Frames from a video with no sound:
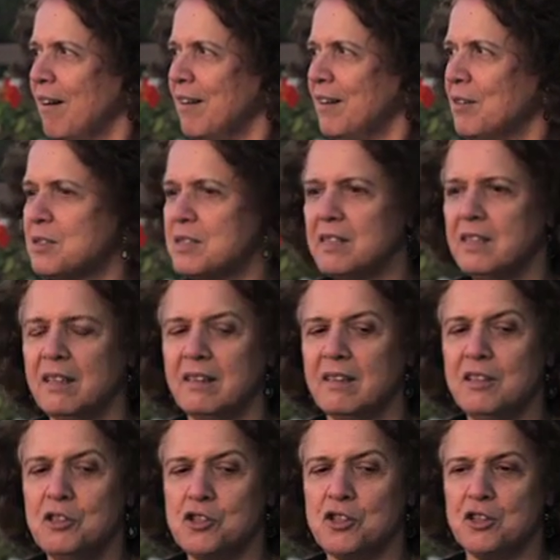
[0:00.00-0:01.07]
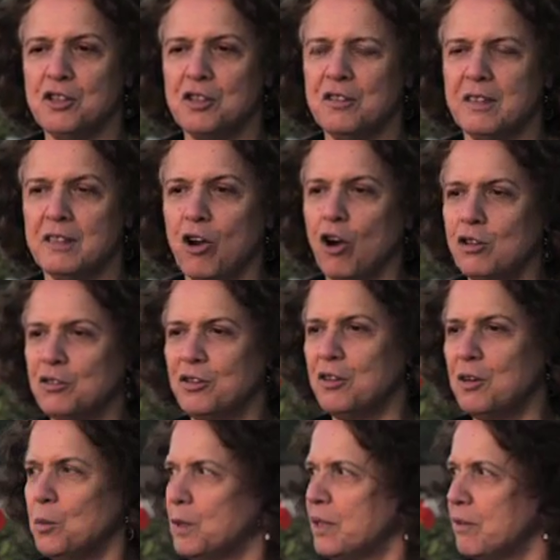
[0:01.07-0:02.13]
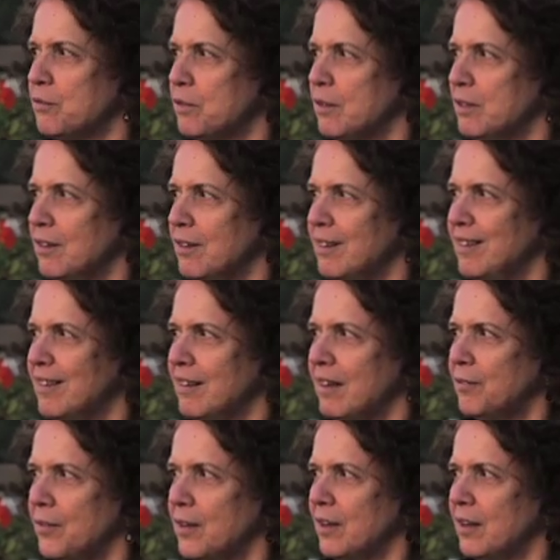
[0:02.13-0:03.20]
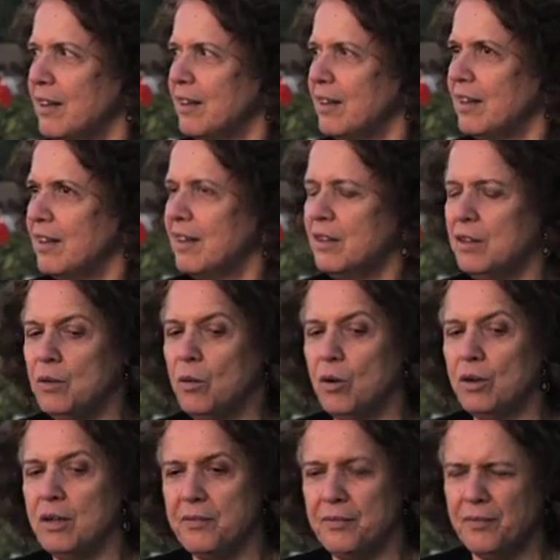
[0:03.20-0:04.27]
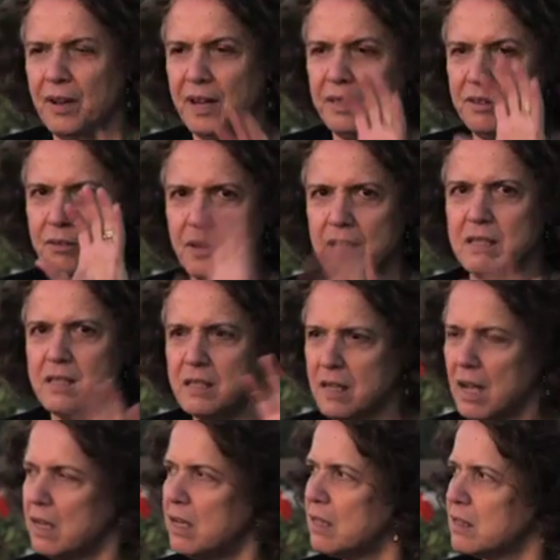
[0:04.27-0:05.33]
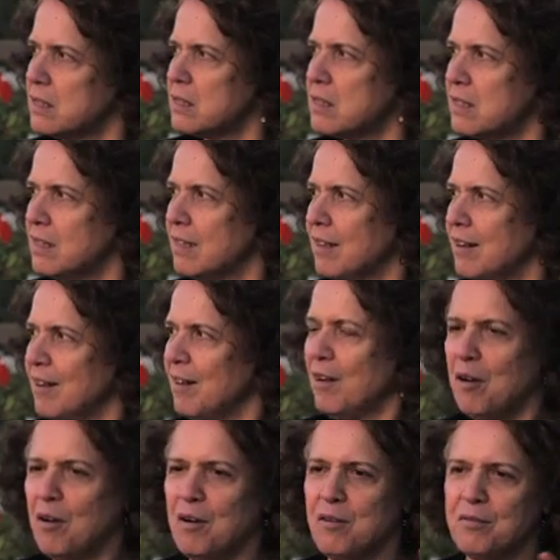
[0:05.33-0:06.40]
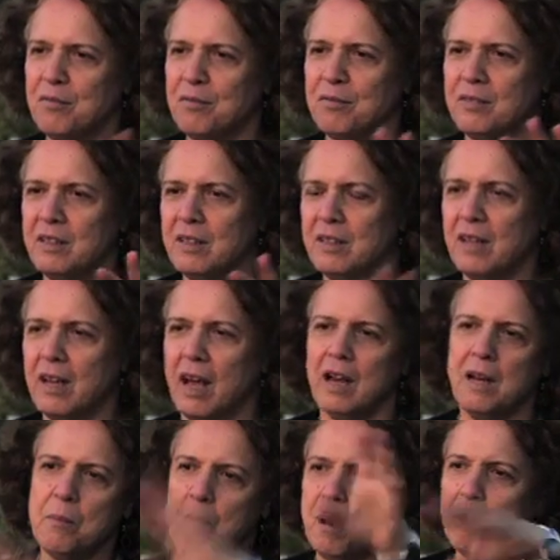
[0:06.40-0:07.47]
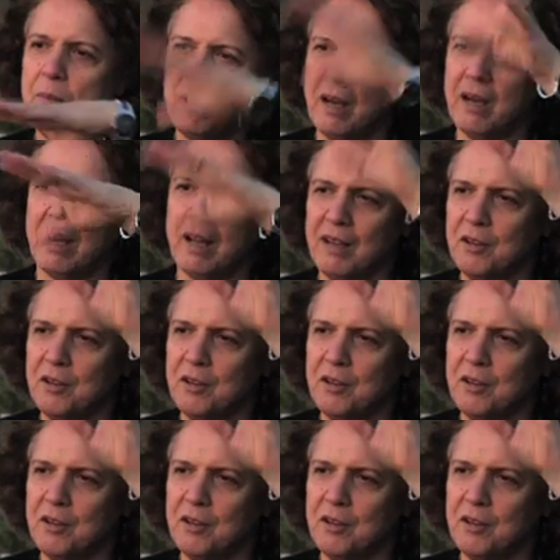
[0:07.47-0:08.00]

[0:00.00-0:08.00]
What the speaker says: You see a teacher, a doctor, whatever, nothing. You only find racist icons of the Alibaba kind